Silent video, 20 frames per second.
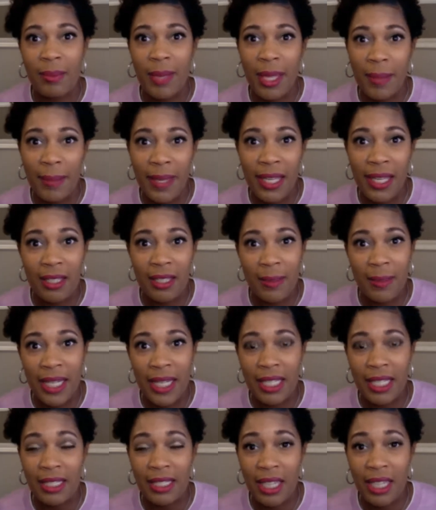maybe as
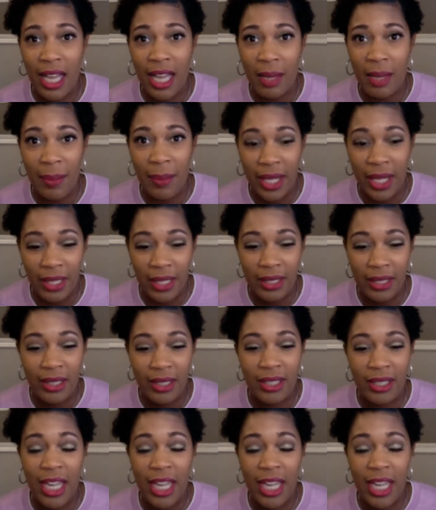many as 9 months,